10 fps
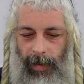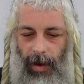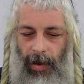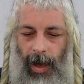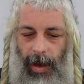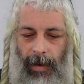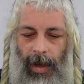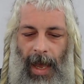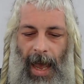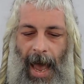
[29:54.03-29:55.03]
Okay?
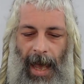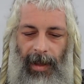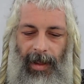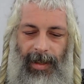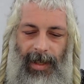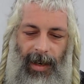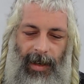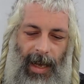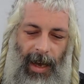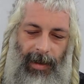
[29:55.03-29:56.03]
Ach lezen
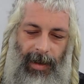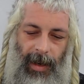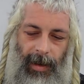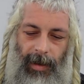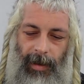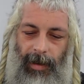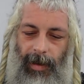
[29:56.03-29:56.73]
didaktek,